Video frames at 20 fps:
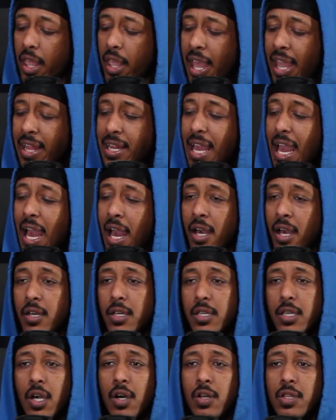yeah,
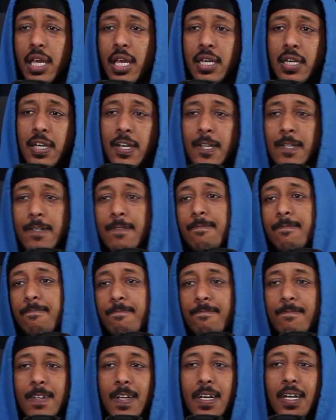yo, like,
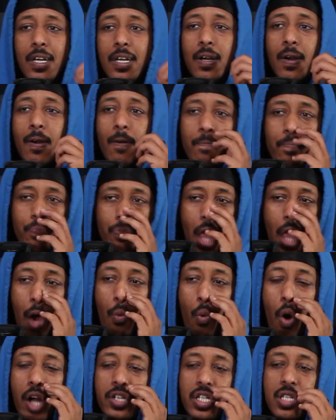I
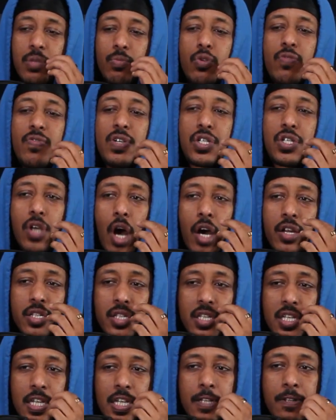watched the movie
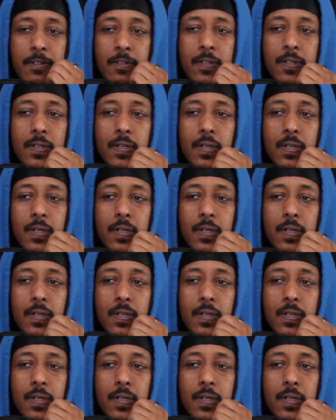Sonatine,